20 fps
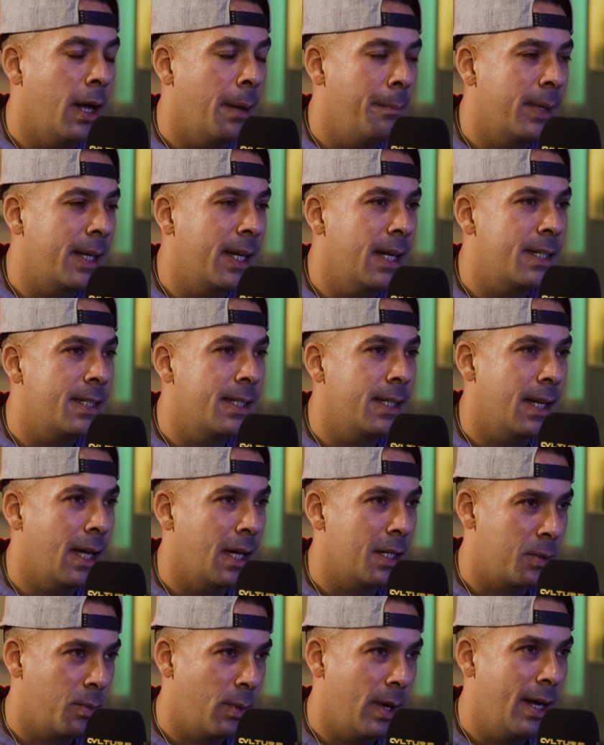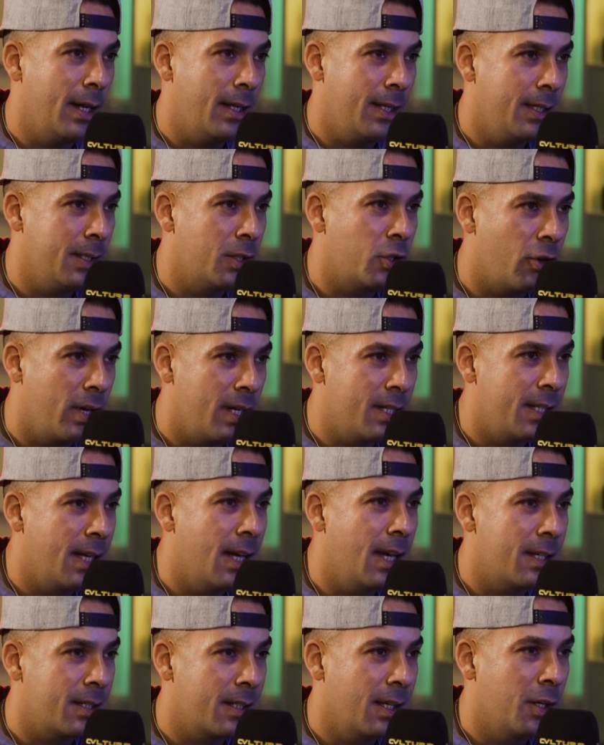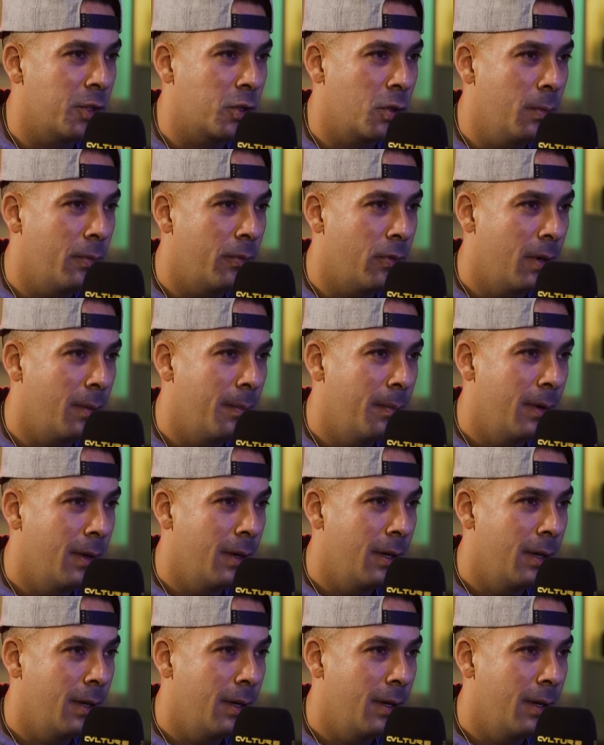I'm guessing that's where these crazy hairstyles come from.